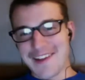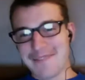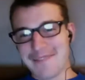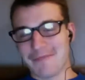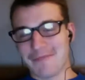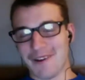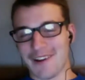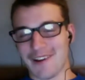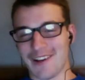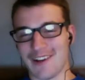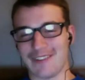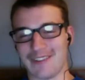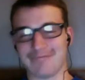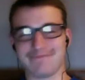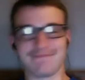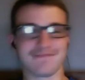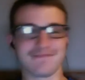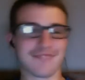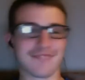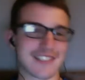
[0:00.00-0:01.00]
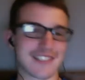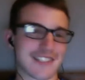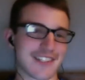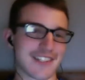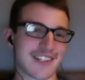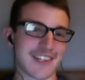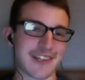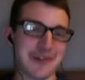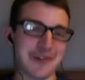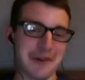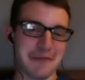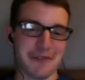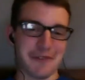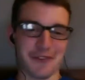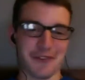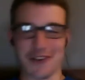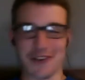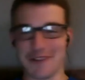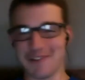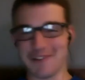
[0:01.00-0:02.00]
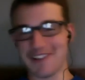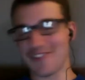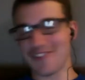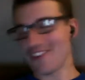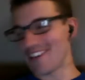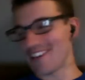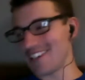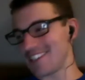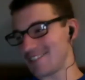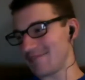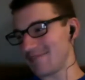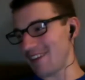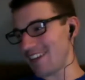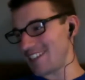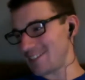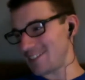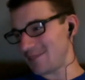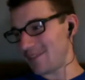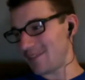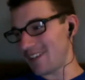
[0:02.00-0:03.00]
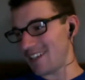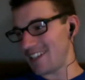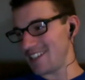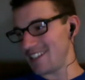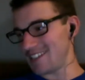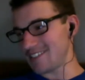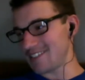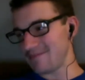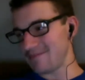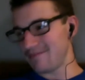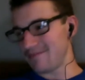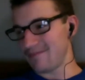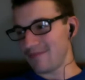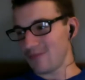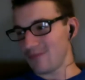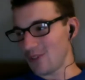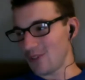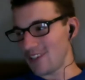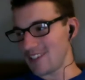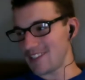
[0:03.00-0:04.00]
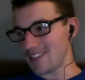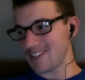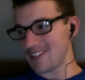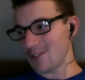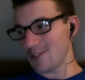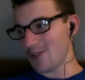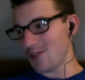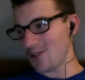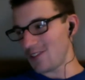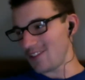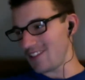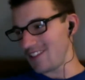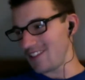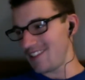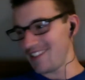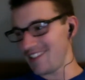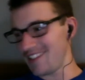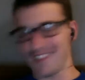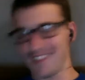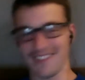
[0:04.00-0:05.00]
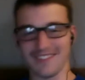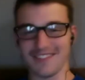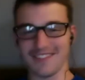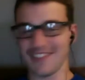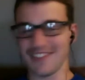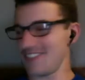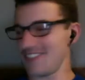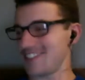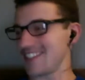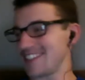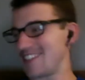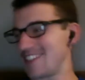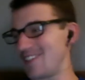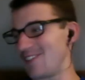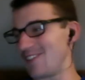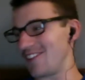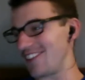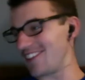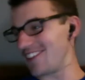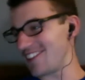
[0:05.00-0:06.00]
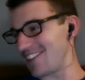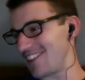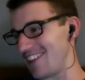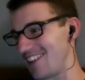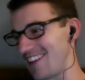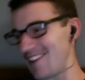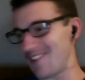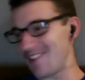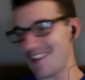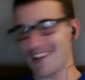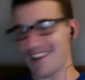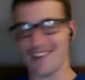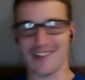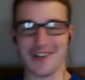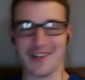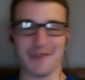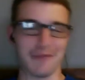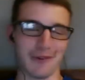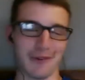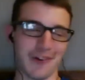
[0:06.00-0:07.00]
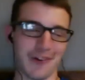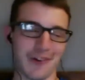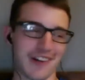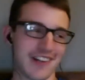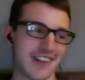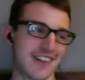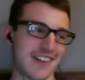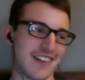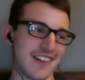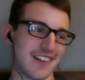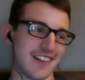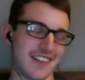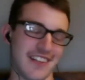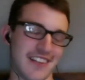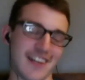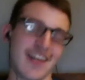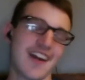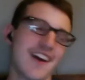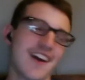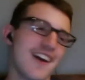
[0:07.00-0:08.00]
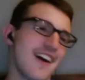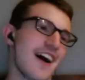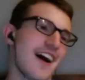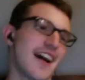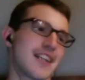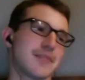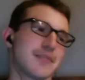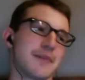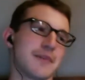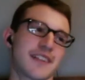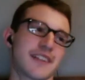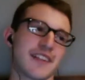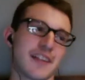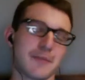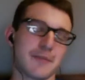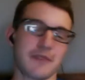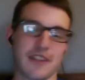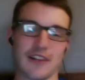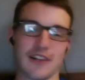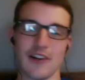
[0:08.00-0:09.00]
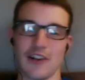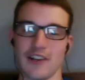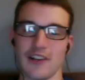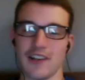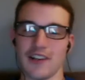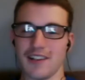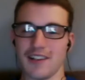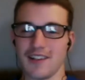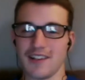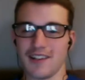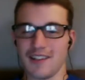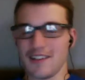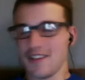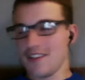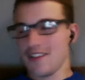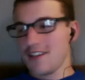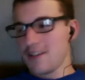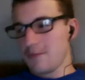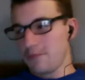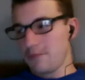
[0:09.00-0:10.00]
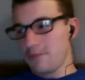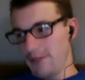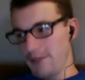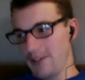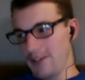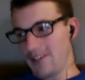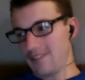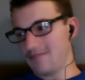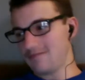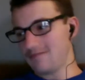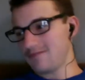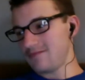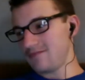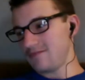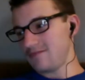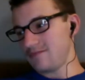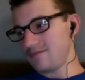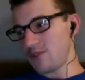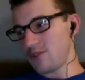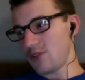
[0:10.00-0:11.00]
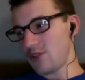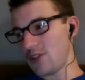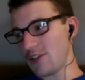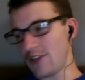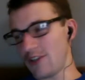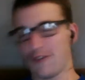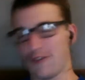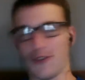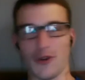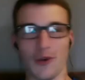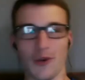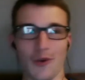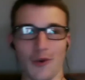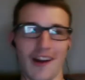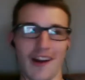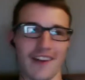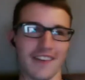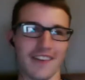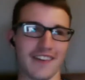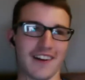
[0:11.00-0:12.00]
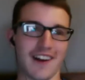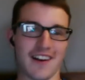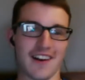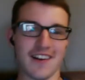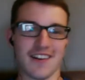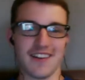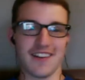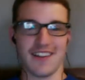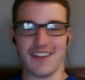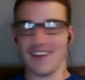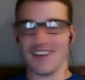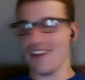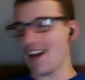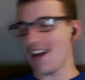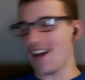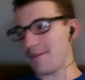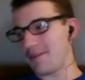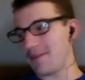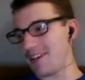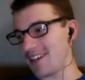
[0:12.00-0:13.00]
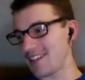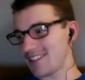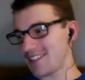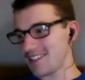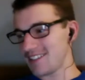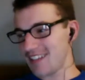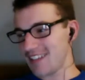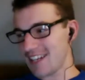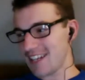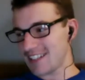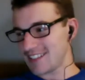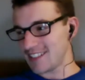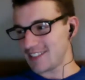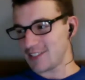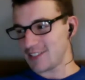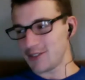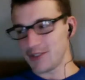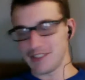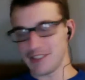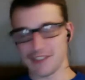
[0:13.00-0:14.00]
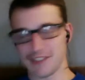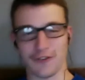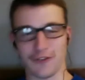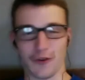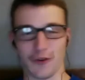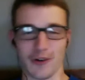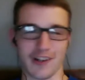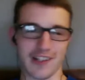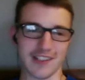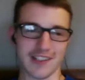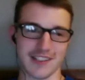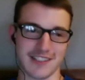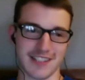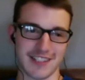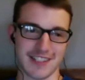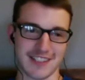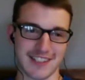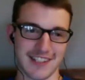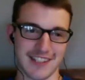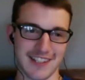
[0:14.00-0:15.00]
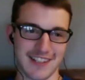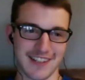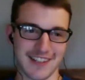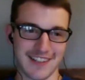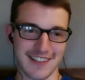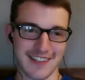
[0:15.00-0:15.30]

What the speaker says: but it's a good thing you went before me because my surprise was Oakland and their 61-38 record, number one in the league. I expected they'd be good, but good enough for a wild card, and I picked Texas, who is 40-60,